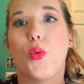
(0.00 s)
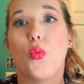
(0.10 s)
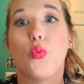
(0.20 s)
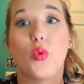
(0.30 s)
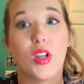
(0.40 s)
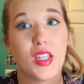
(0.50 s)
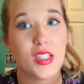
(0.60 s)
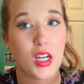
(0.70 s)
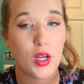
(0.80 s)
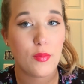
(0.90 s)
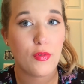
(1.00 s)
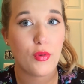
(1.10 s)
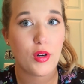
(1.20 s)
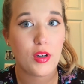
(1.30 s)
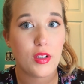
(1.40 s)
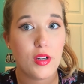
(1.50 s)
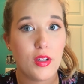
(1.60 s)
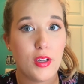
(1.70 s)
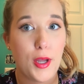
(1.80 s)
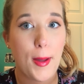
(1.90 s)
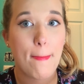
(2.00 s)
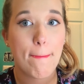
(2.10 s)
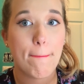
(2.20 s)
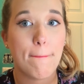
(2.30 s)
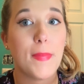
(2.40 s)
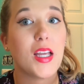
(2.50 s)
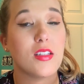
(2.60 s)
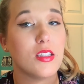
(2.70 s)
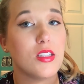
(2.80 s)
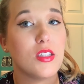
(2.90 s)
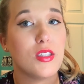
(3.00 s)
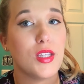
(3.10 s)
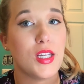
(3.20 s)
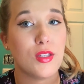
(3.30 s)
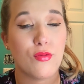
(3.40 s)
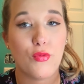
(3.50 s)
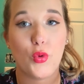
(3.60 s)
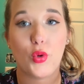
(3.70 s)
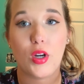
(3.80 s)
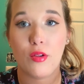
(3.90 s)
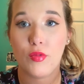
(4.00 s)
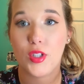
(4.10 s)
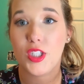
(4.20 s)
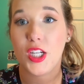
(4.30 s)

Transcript: really done up for, because it's full coverage